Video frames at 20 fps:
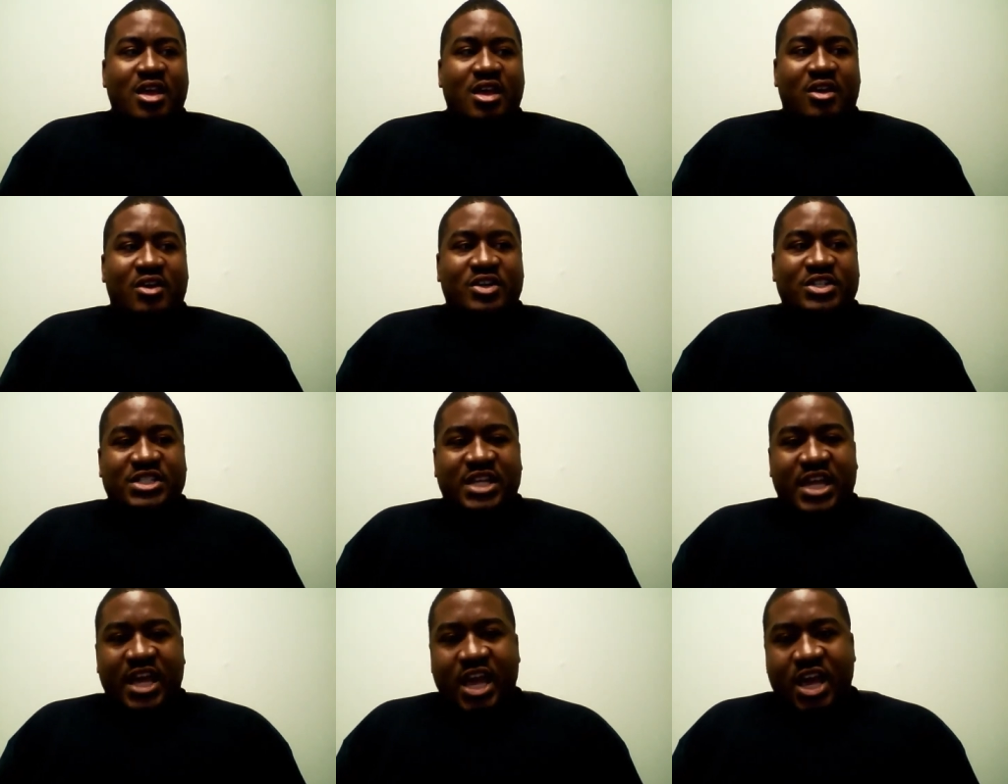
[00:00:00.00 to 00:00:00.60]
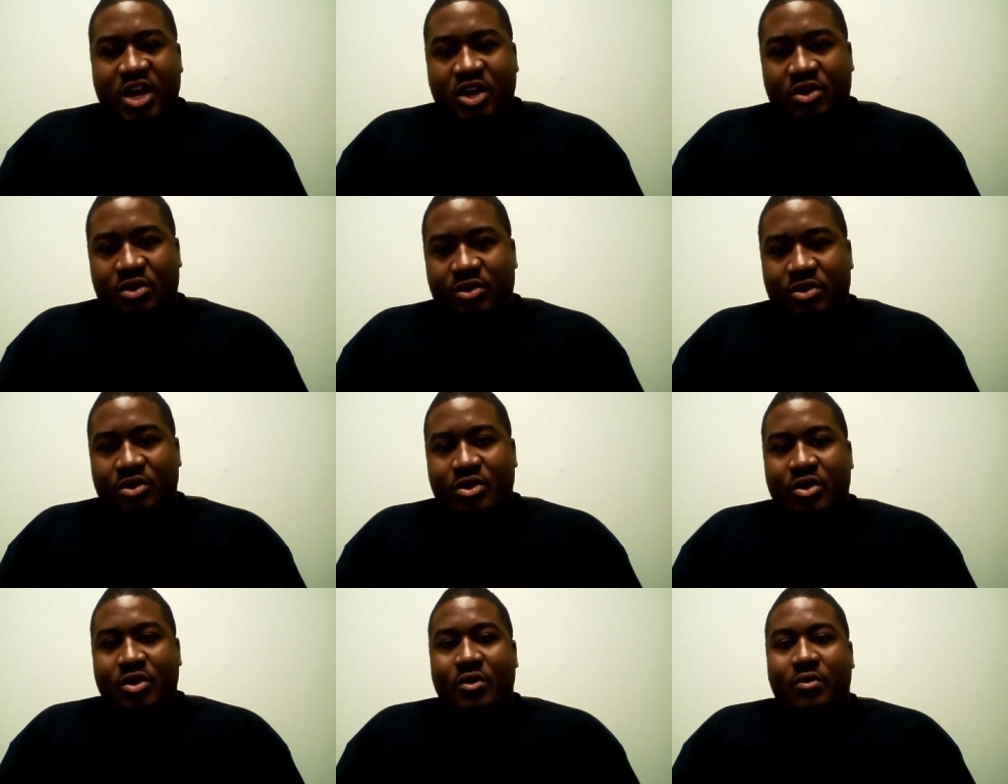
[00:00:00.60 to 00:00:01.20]
And I was
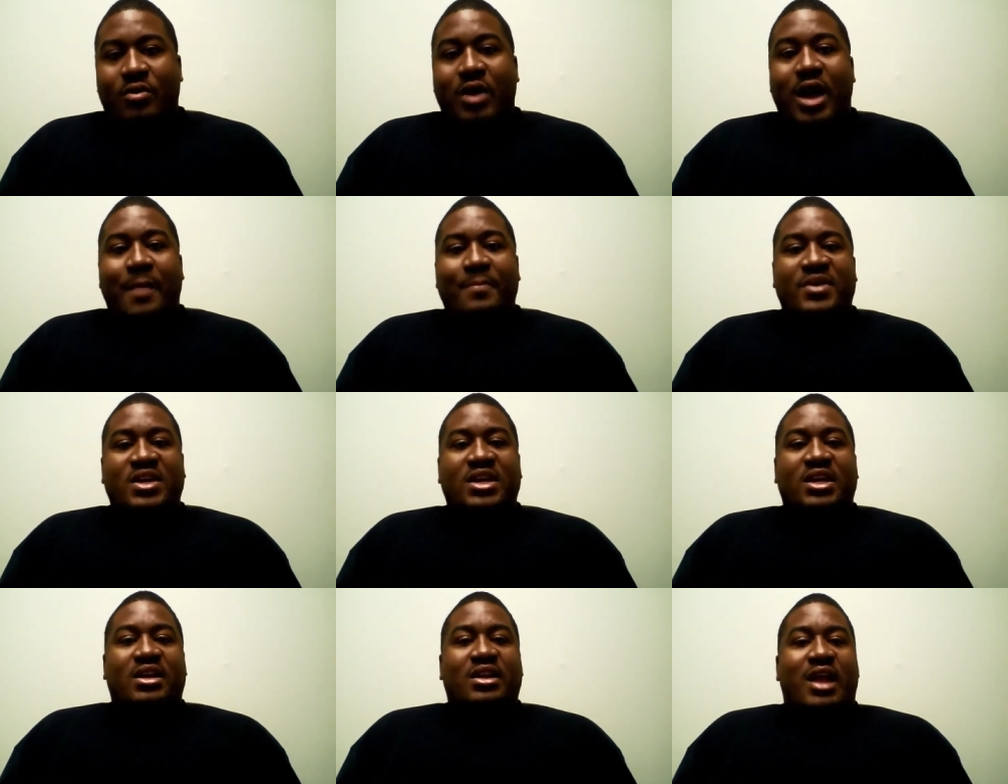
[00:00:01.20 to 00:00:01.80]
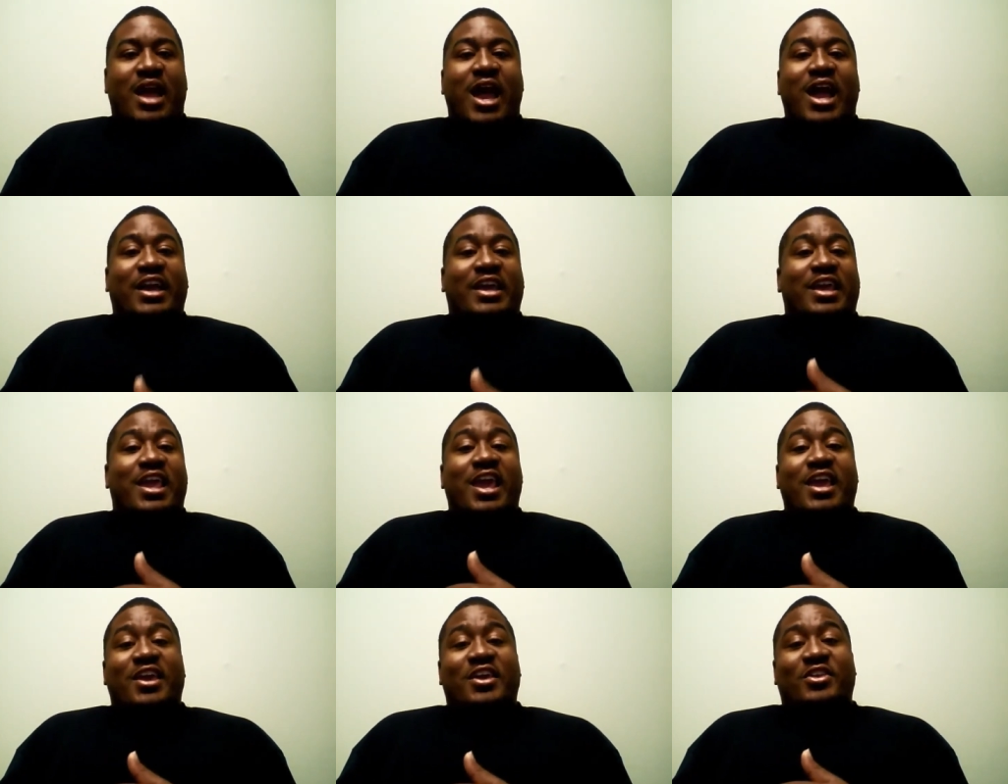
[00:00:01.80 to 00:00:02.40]
like, well, I mean, I
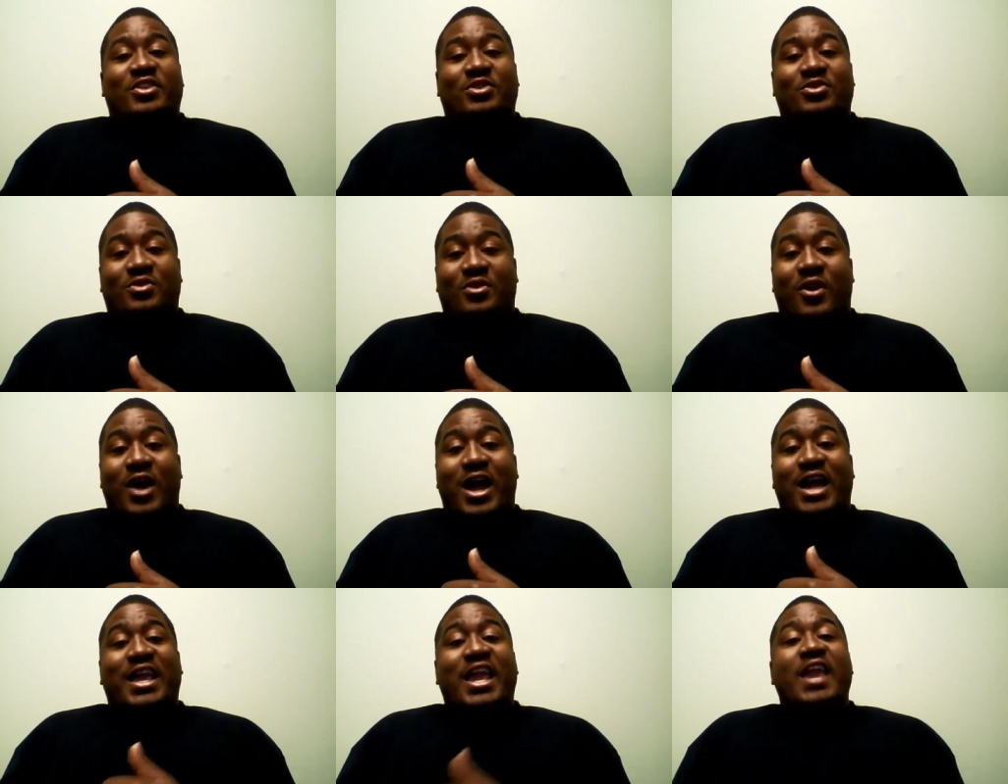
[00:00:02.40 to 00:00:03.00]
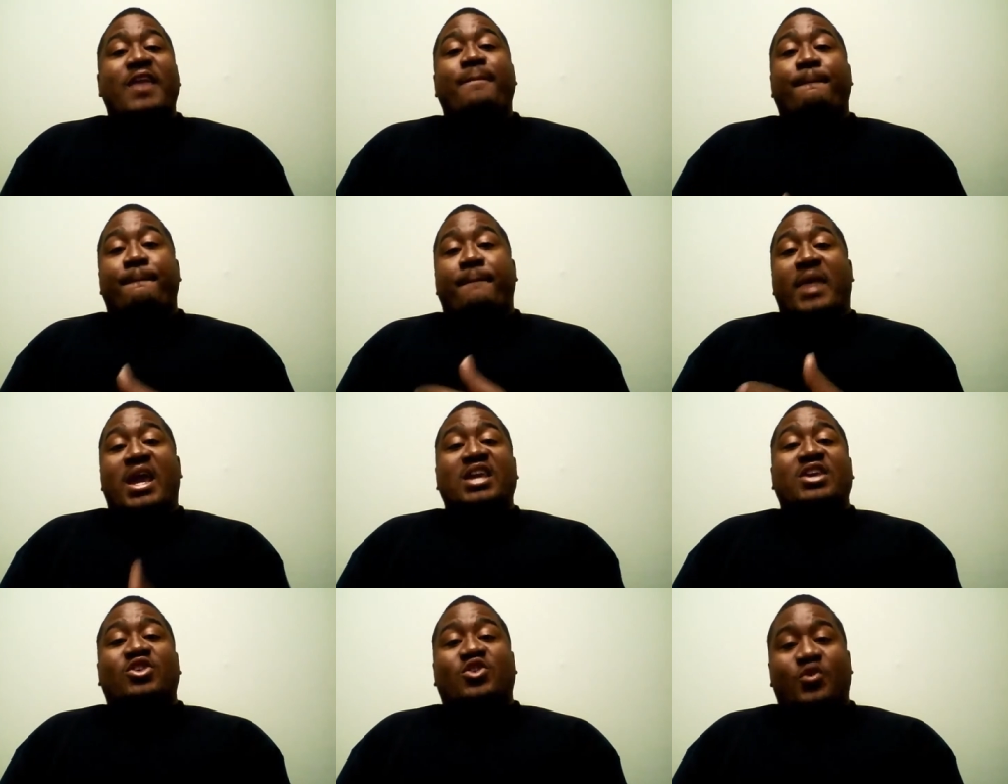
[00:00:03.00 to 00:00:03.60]
can't, you know, I can't
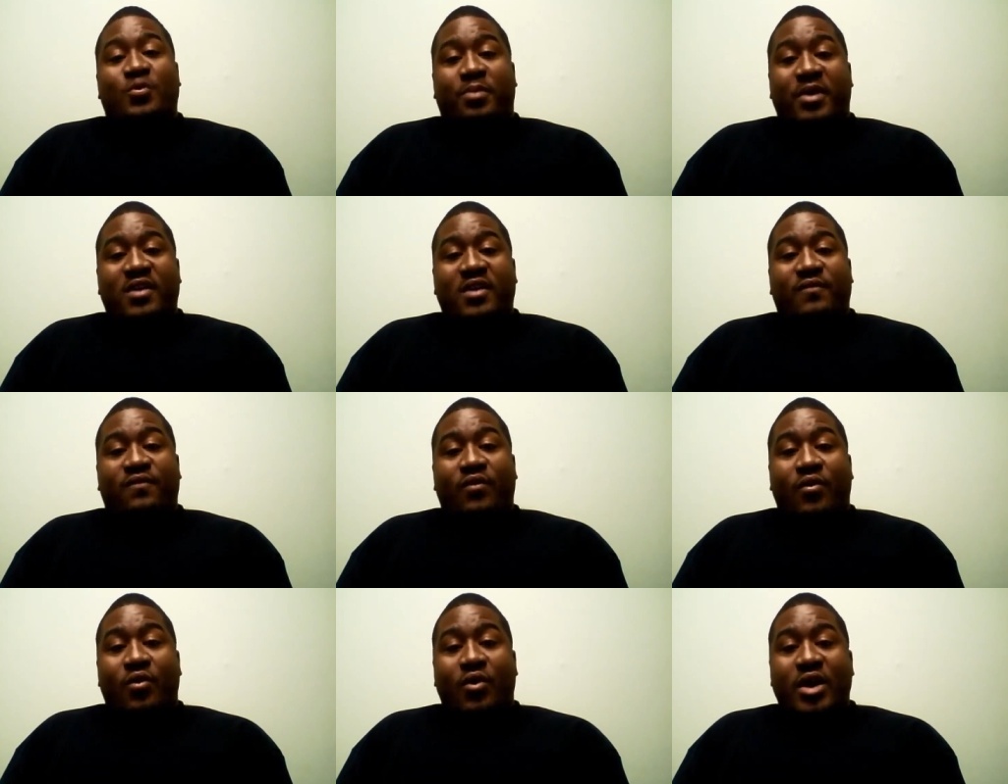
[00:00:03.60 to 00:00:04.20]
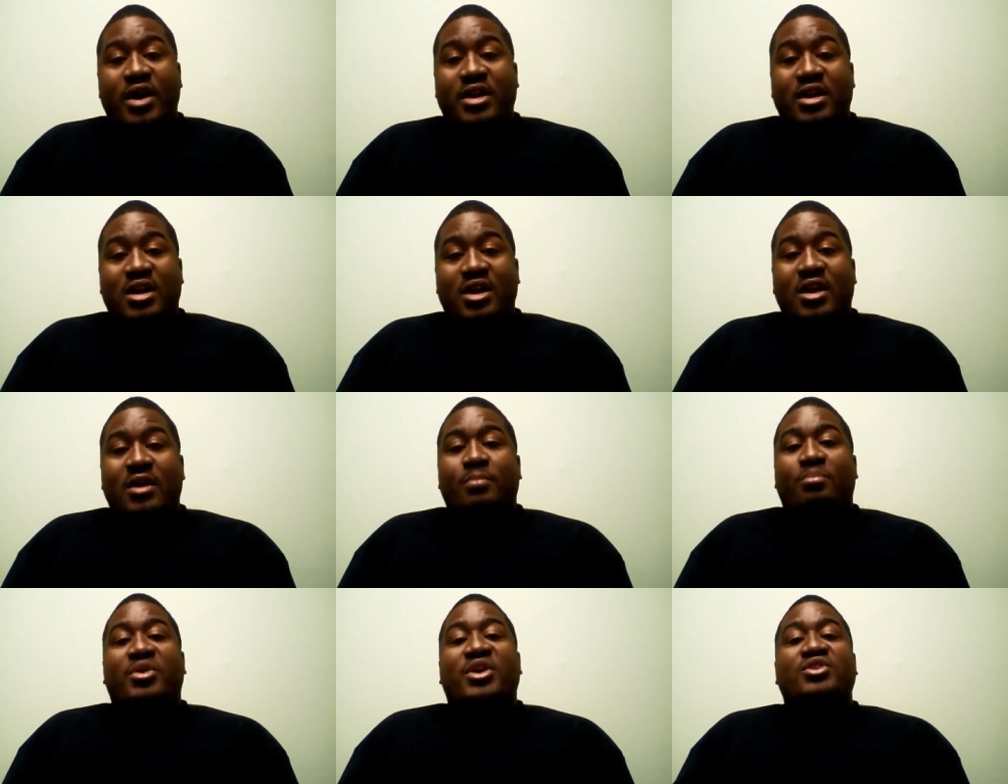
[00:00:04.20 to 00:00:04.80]
make you pay for it,
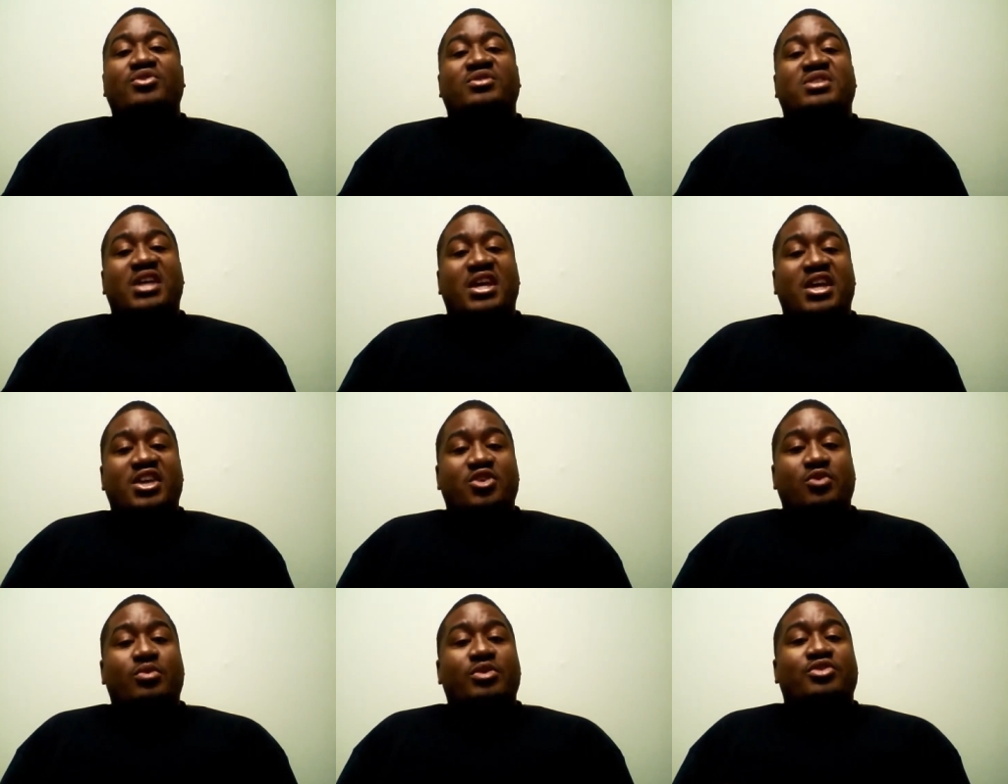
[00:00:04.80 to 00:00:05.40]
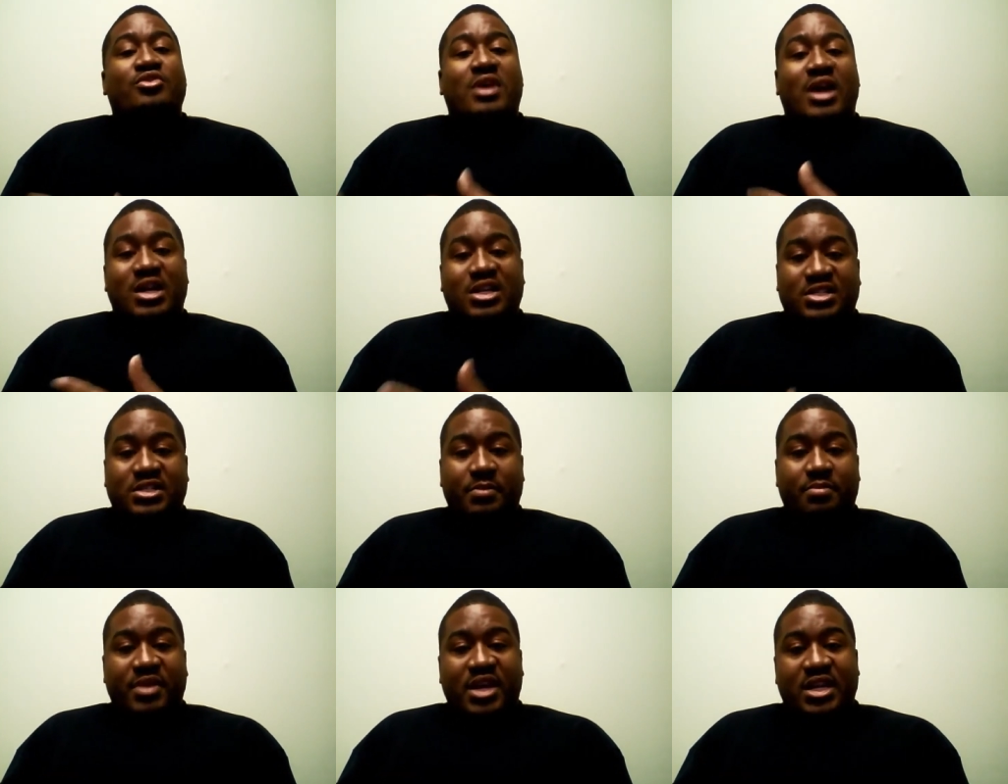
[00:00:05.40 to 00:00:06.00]
but you said you were trying to
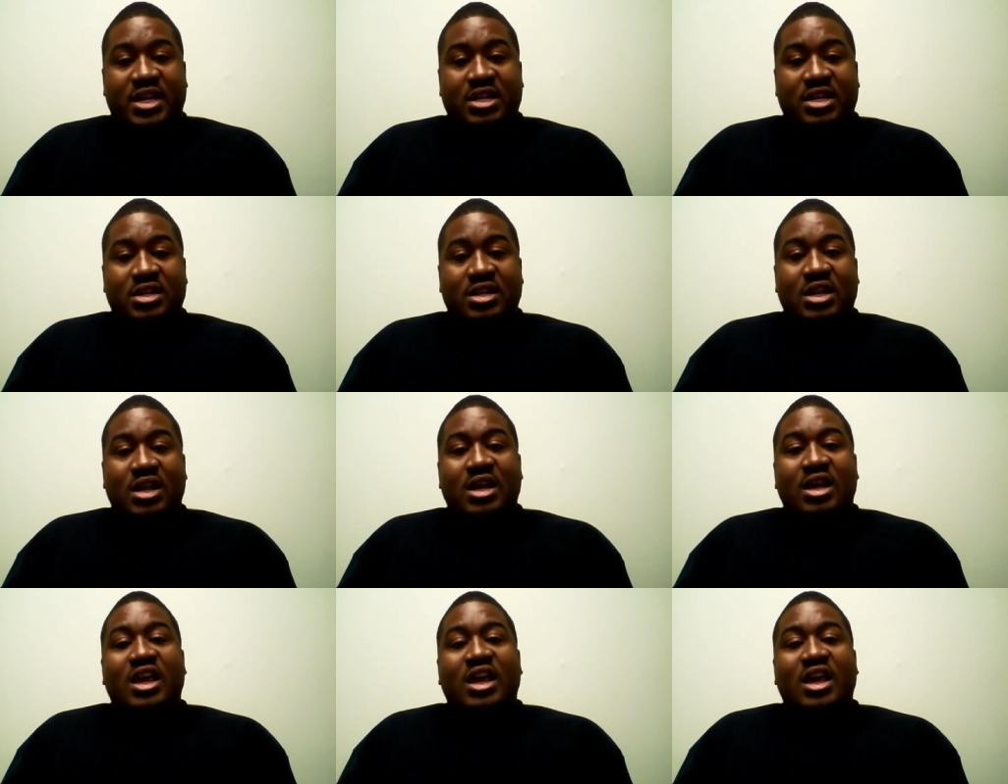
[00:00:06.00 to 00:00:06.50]
submit it.